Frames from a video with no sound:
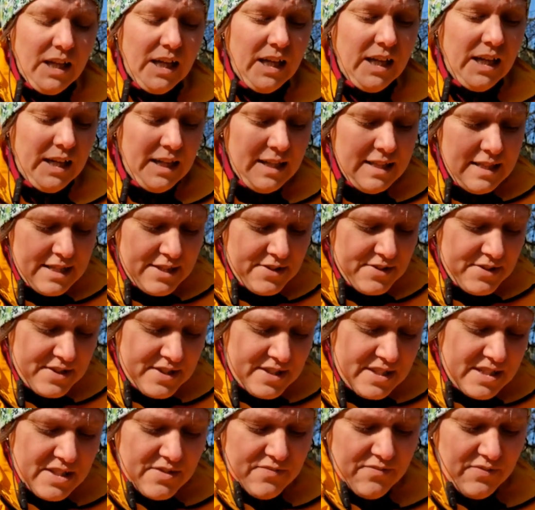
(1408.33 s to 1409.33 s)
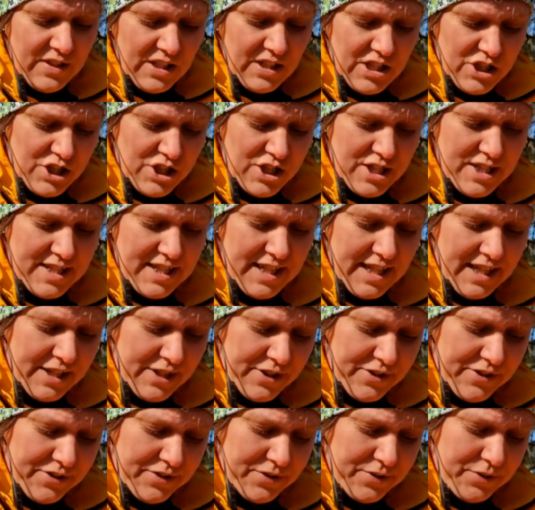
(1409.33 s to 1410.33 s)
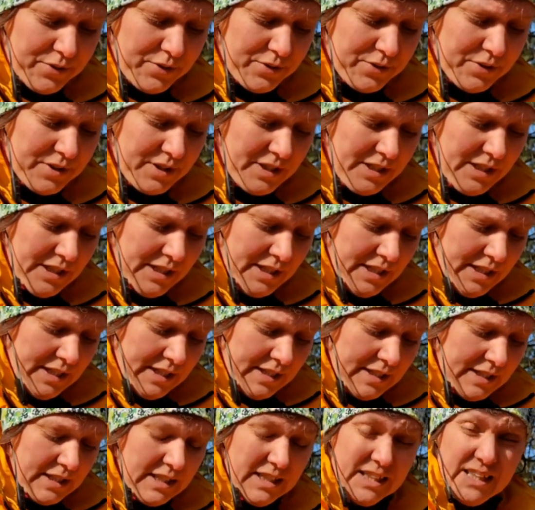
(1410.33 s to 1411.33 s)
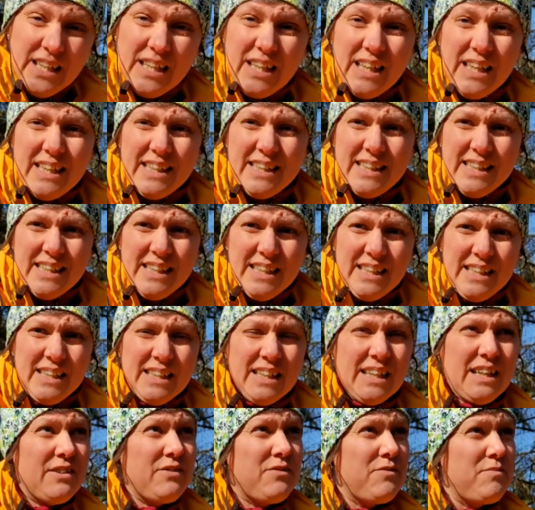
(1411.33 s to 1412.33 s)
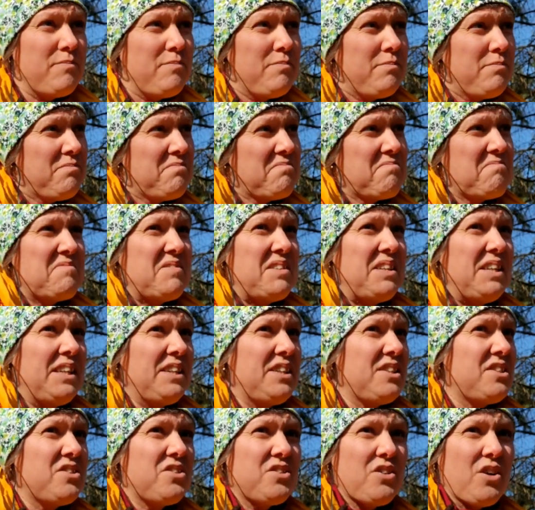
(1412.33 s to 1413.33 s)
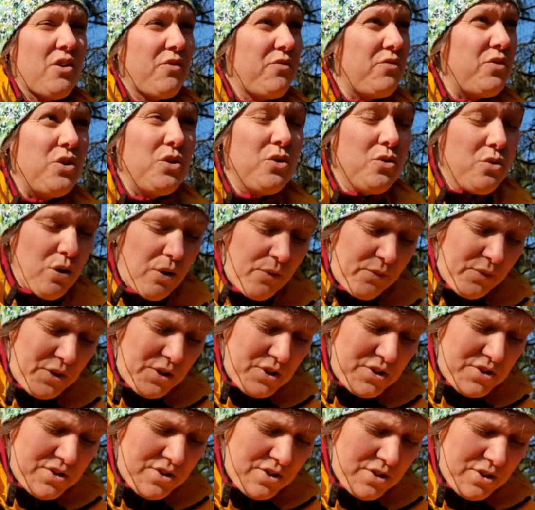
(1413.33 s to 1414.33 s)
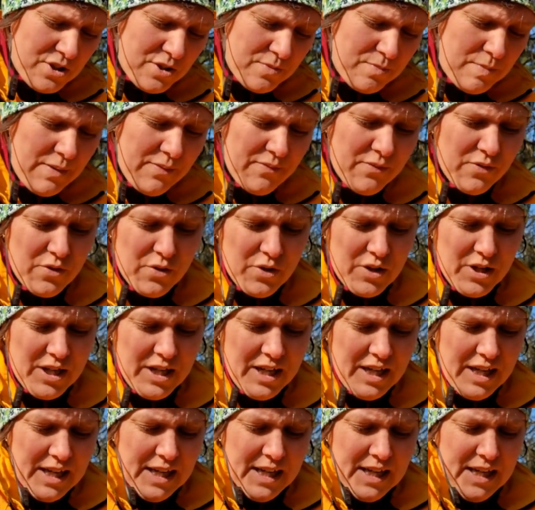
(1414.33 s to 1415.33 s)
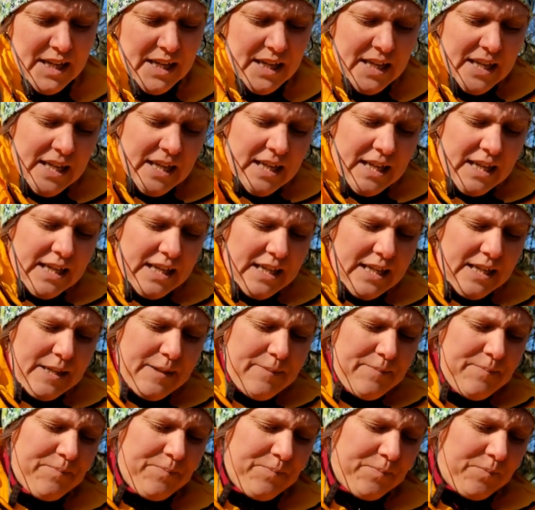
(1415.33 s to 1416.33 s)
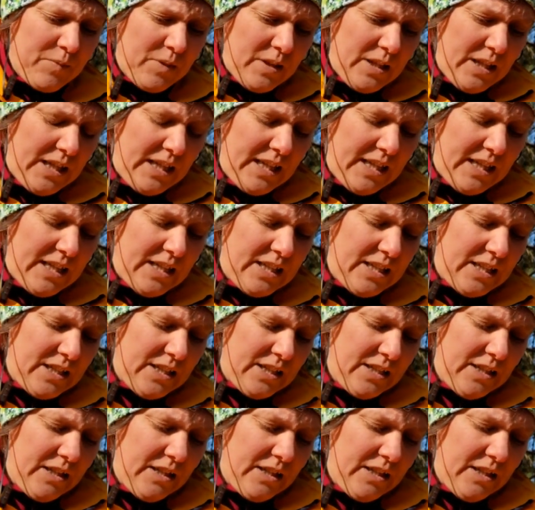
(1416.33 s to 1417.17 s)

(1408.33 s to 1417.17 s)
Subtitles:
and there's this Finnish designer called NiinaN. I've knit a few of her socks before, and